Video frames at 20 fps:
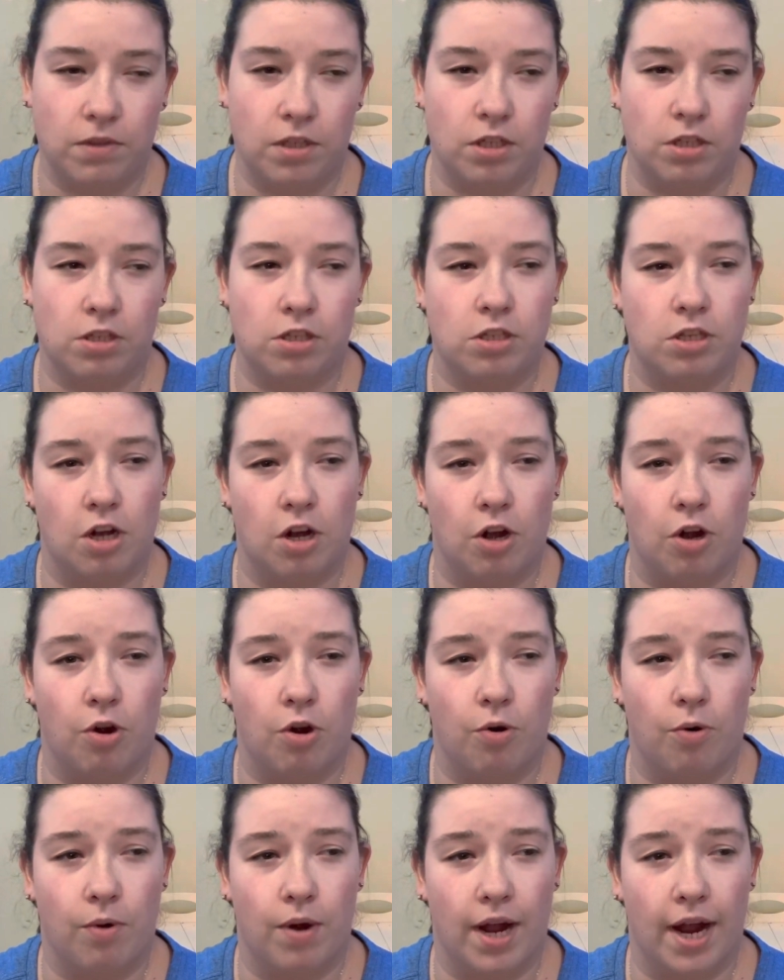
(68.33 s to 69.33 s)

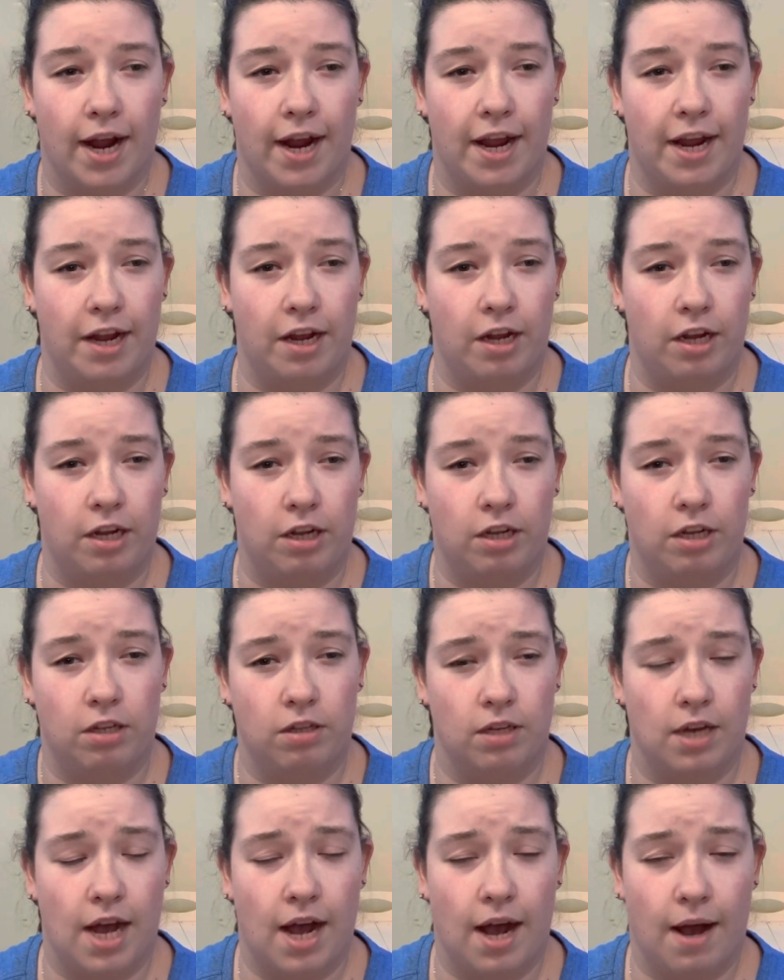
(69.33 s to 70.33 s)
So I
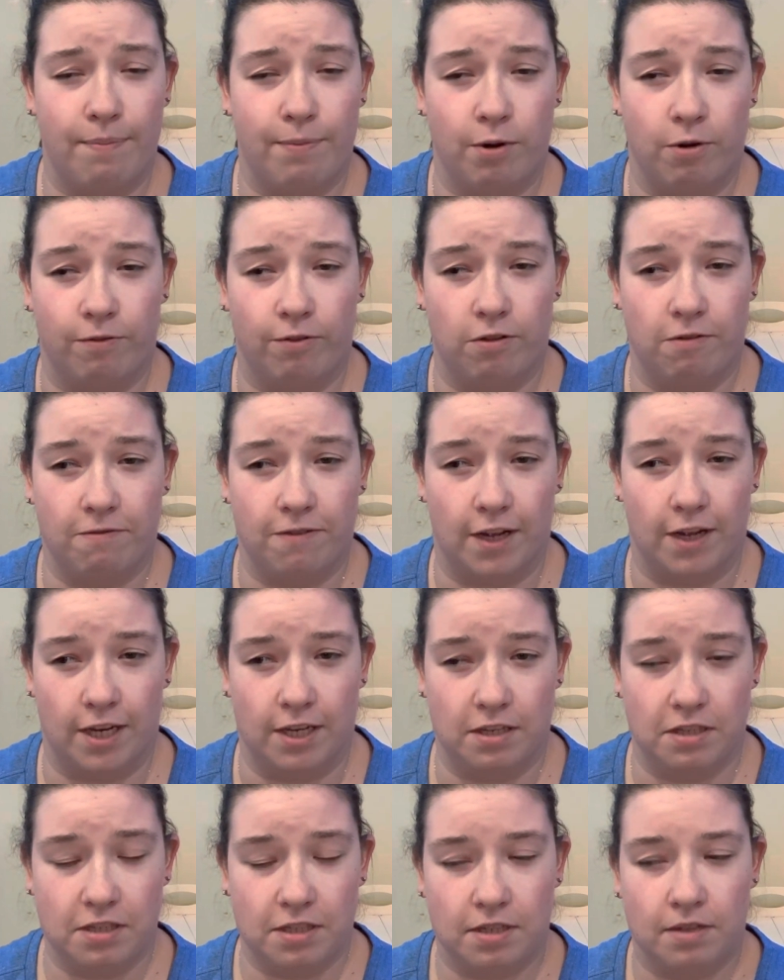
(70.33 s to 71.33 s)
hop over the
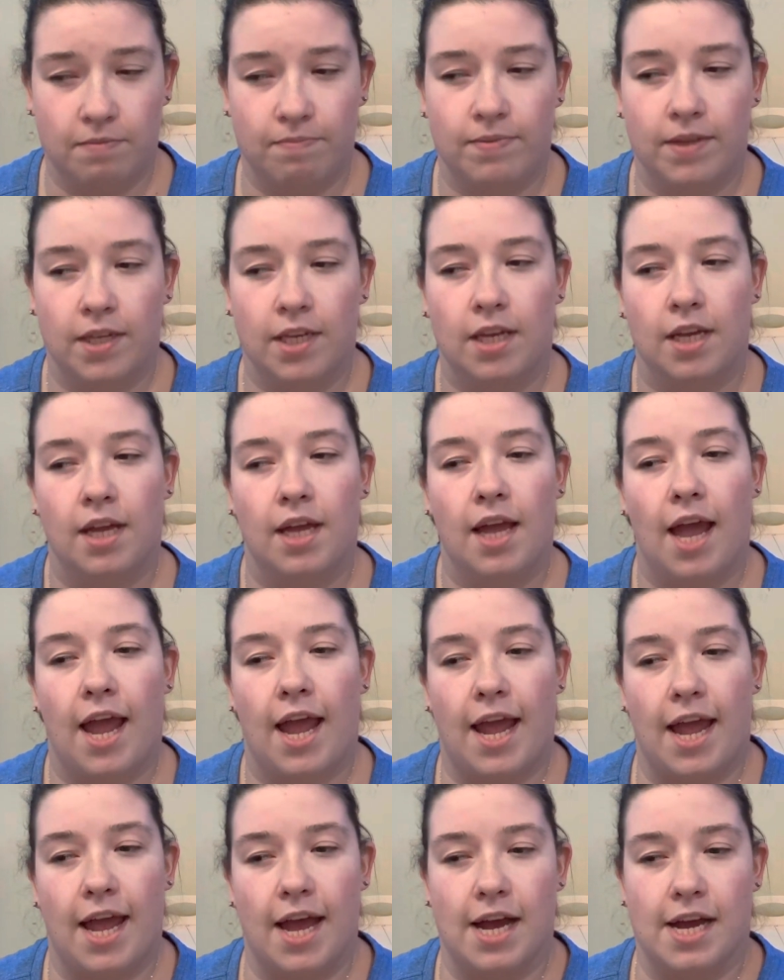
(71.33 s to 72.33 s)
fence
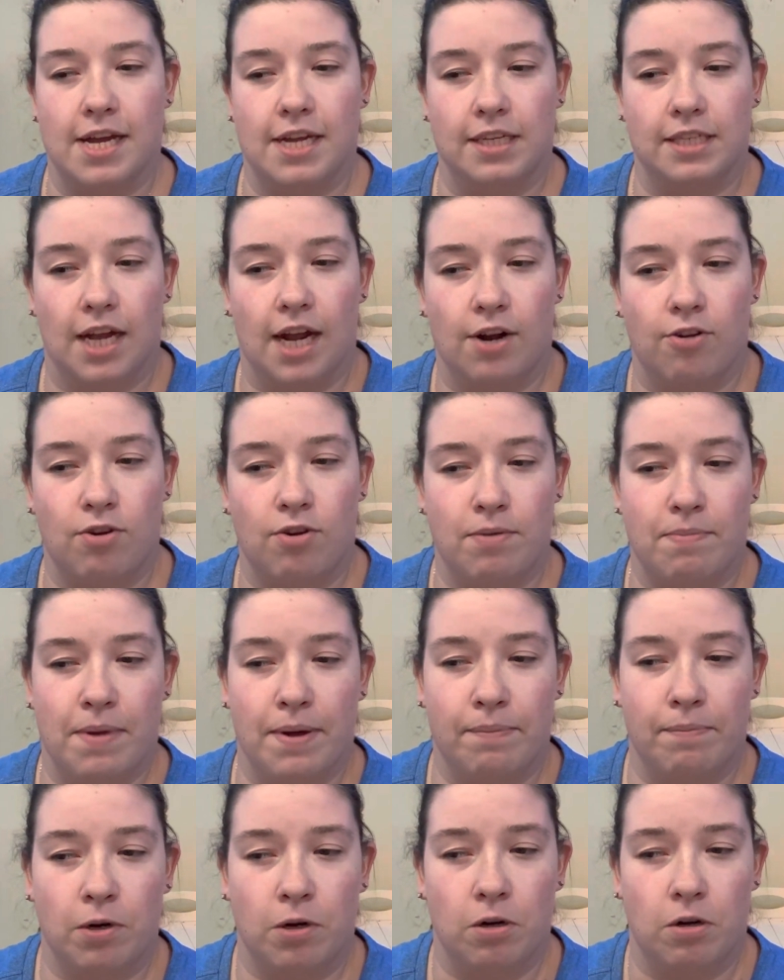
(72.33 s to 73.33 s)
and I
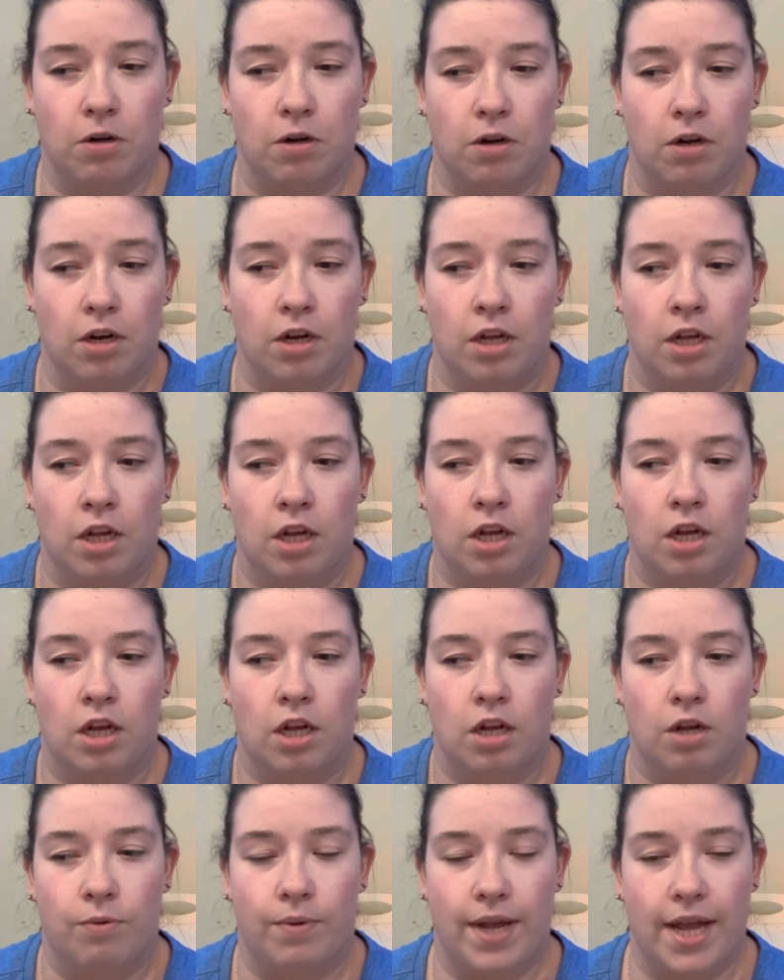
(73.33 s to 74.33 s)
remember
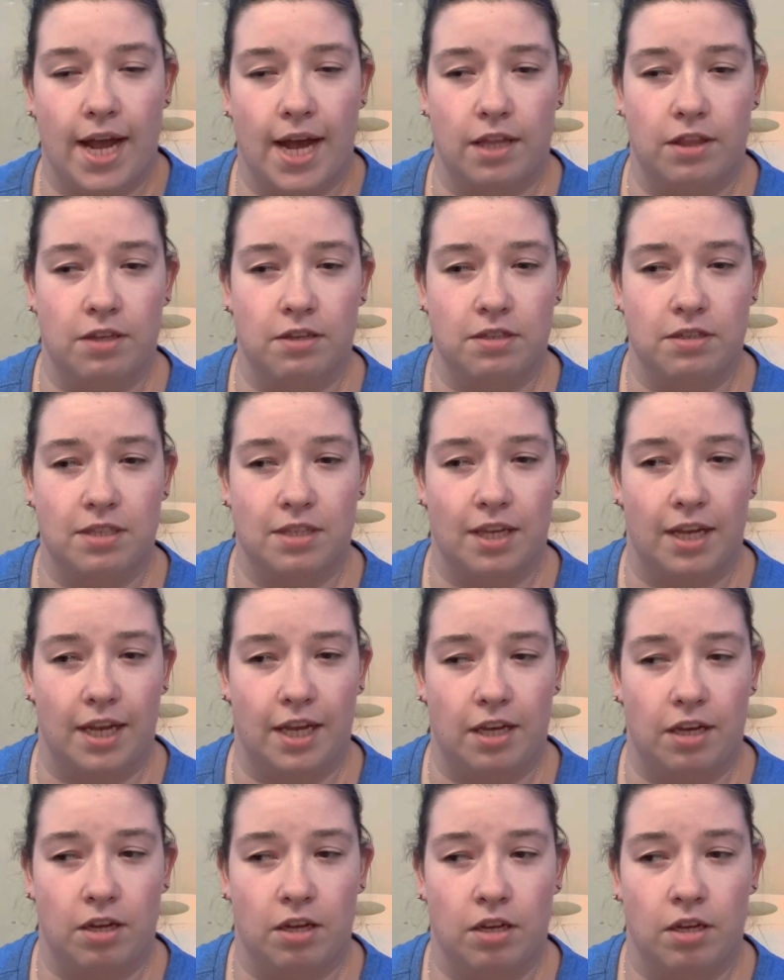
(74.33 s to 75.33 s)
we had this
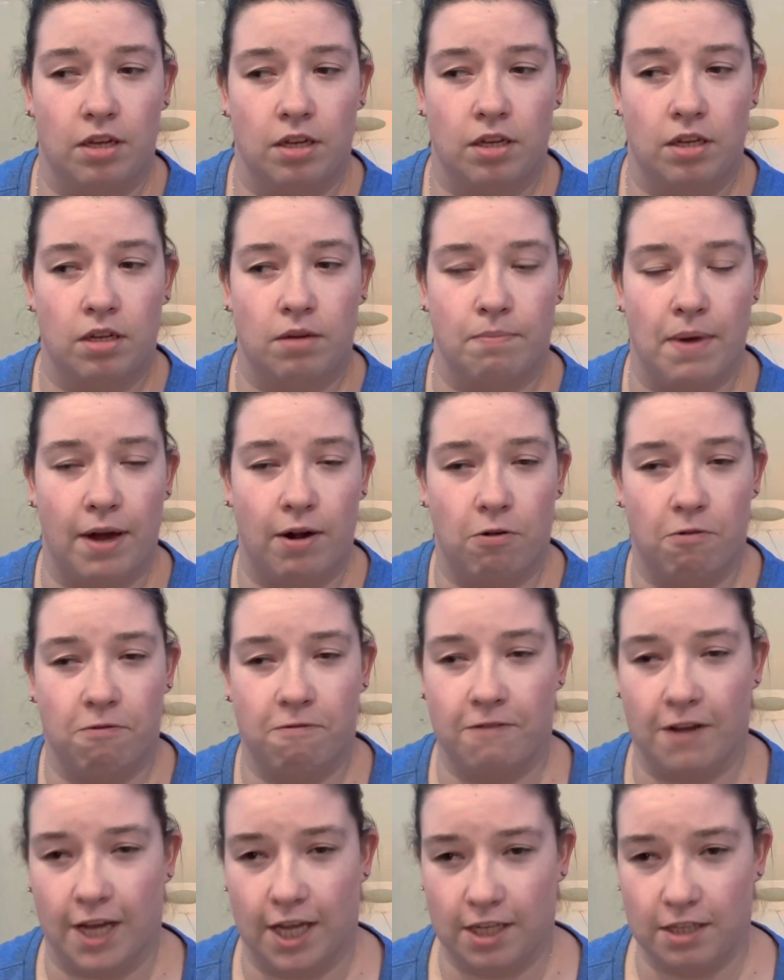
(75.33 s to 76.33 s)
like metal
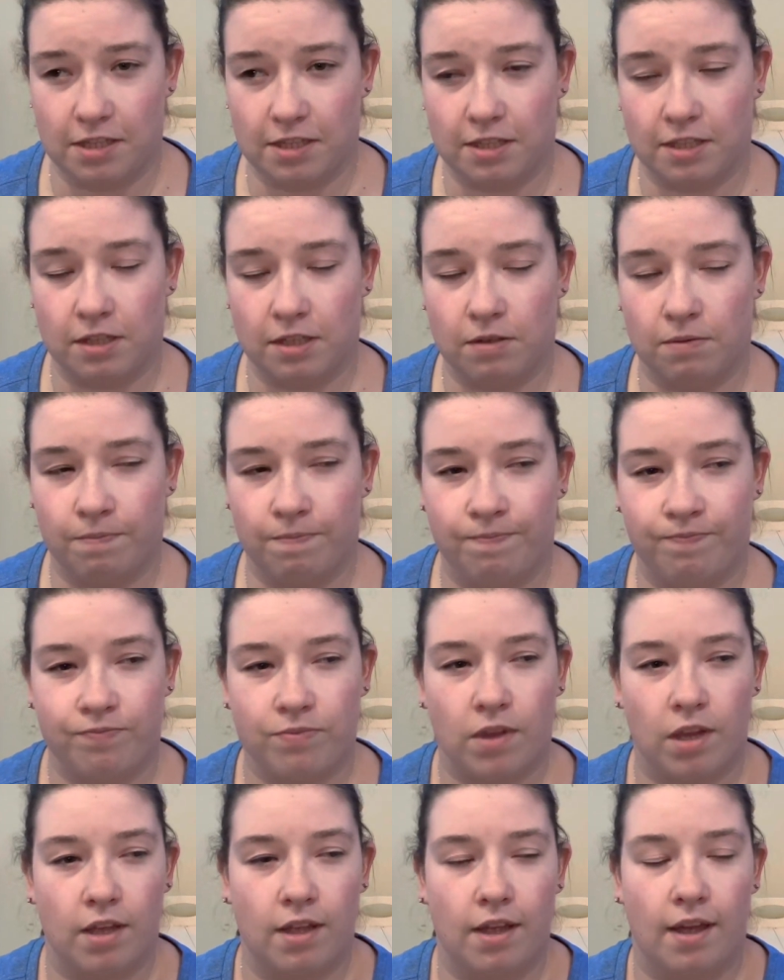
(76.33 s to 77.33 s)
fence
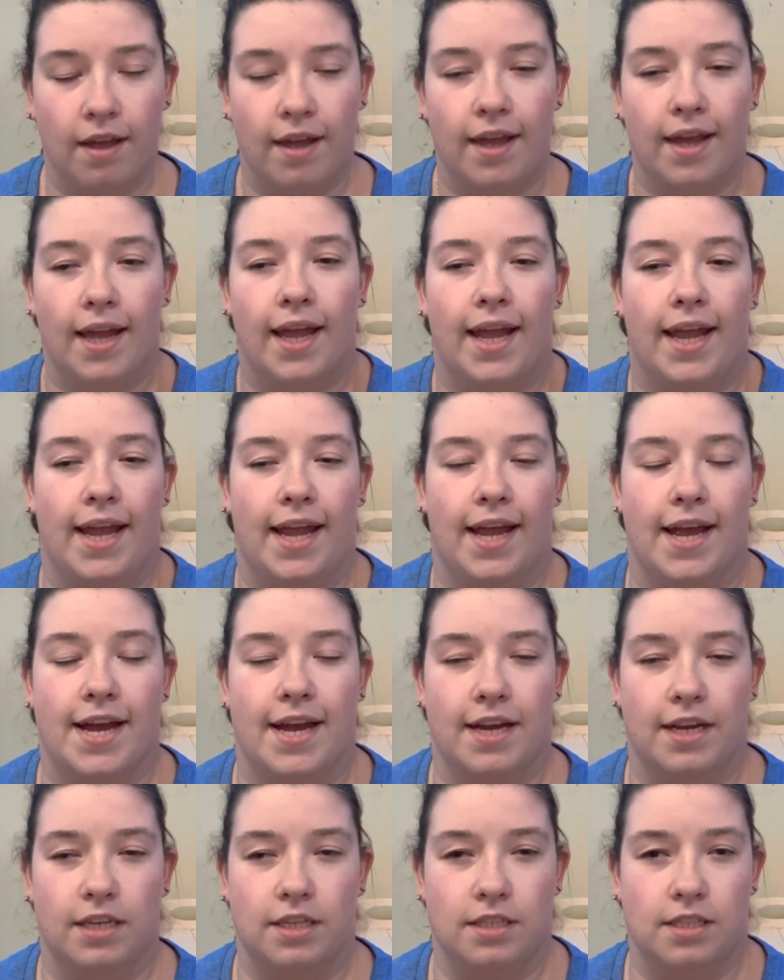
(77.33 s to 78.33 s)

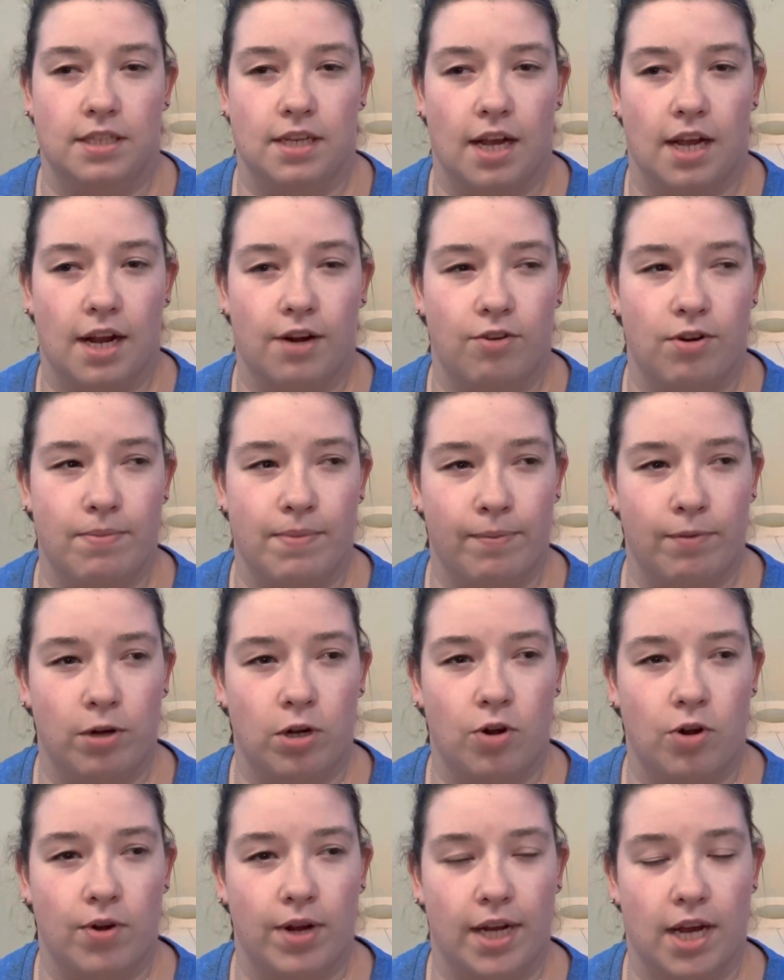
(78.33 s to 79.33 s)
and I remember
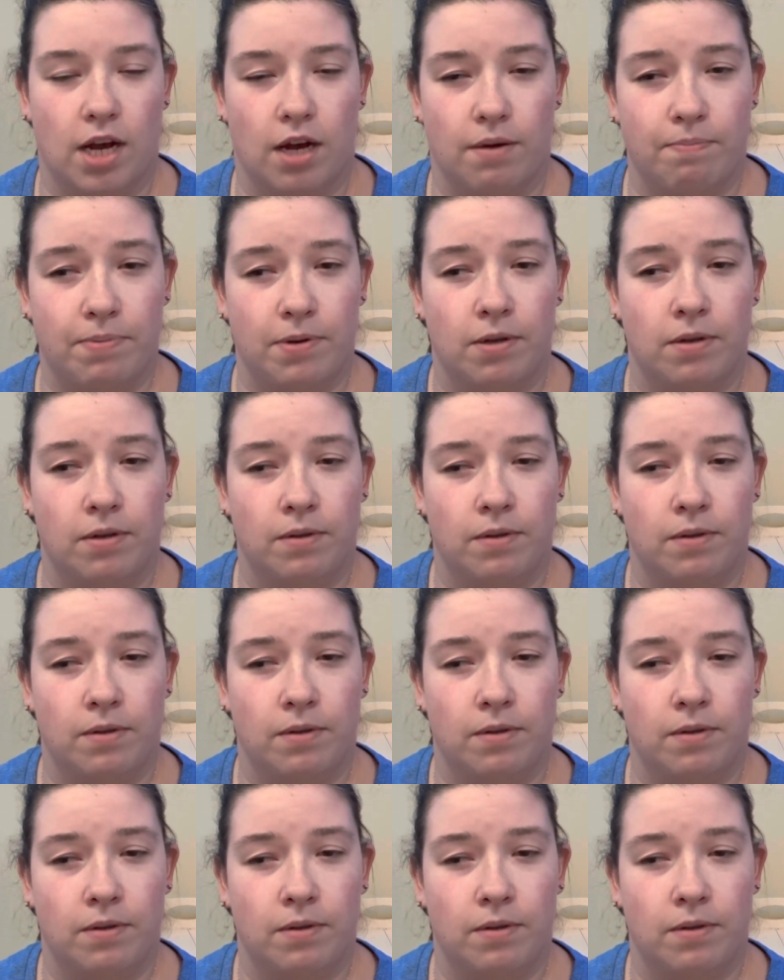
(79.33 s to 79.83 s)
going up